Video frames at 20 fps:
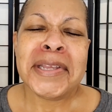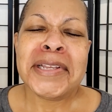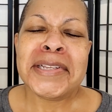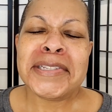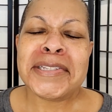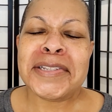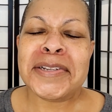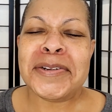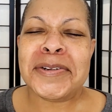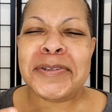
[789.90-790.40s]

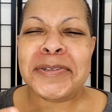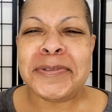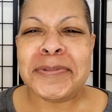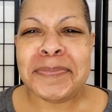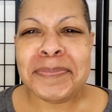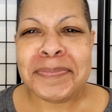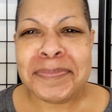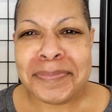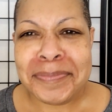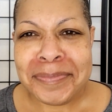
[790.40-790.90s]

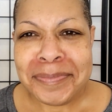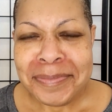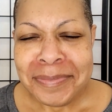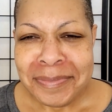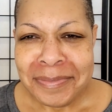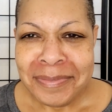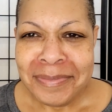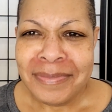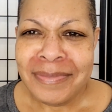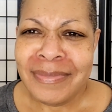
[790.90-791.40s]
So,
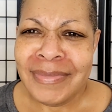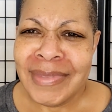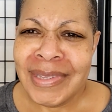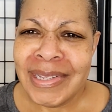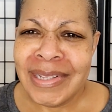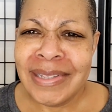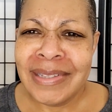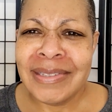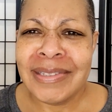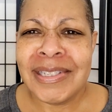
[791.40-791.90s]

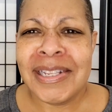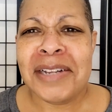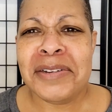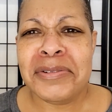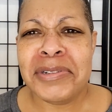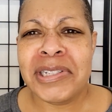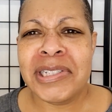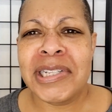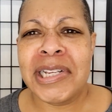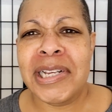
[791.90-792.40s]
sat
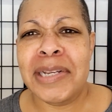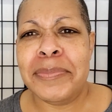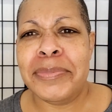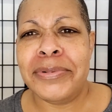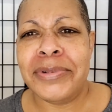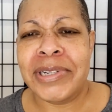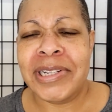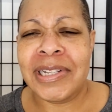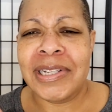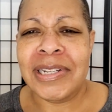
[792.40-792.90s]
on the
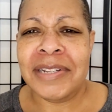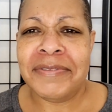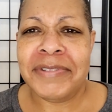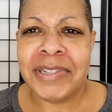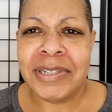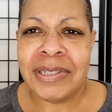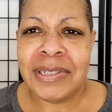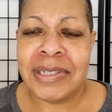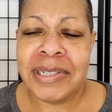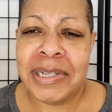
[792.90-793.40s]
table and he
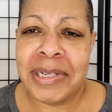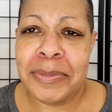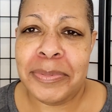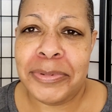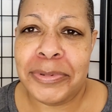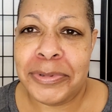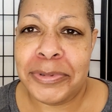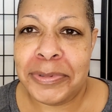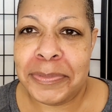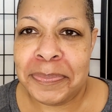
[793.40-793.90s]
lifted the
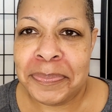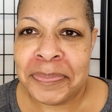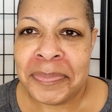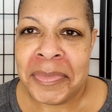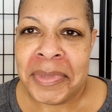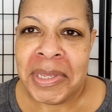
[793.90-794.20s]
table.